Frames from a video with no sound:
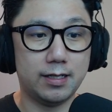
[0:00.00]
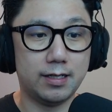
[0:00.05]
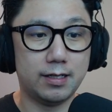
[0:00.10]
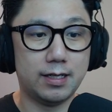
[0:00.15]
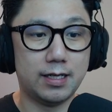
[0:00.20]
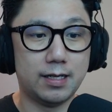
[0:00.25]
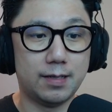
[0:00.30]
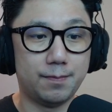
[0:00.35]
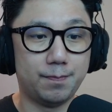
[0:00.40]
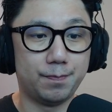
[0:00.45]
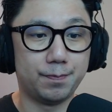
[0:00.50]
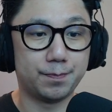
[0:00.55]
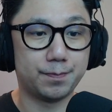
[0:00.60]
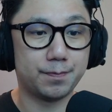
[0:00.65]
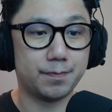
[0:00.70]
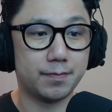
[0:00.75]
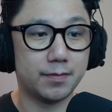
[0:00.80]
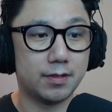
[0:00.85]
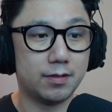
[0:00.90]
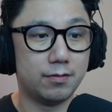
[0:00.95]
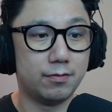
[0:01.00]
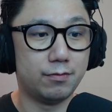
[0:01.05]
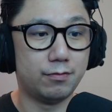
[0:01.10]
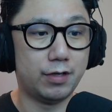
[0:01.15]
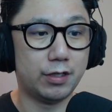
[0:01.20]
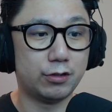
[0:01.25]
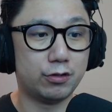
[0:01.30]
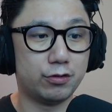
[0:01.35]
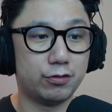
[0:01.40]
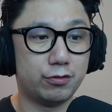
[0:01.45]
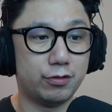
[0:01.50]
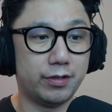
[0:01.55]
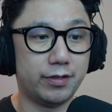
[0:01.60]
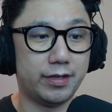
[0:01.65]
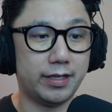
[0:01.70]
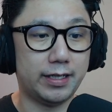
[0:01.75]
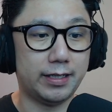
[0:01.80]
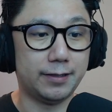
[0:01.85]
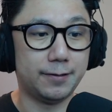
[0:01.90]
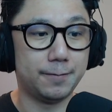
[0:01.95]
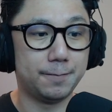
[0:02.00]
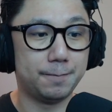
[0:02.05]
um, registry thing.